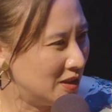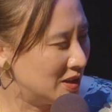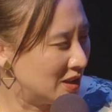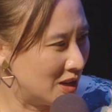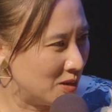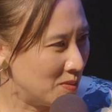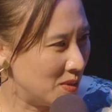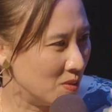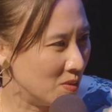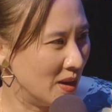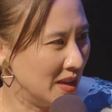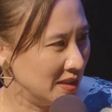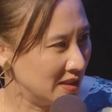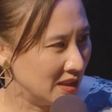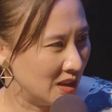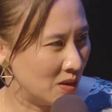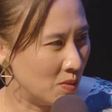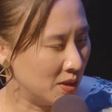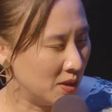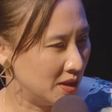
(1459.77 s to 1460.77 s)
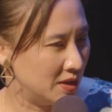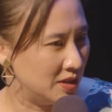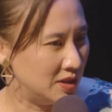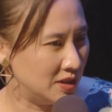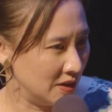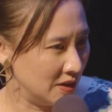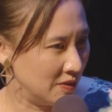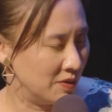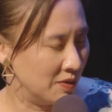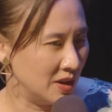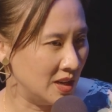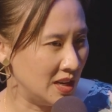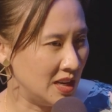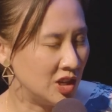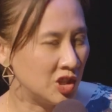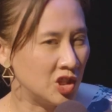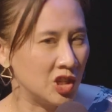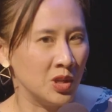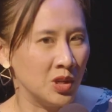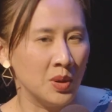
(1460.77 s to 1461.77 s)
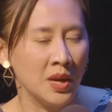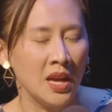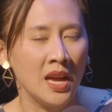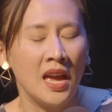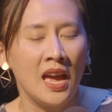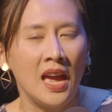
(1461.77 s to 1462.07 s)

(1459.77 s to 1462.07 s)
It's going to be wrestling with a different issue.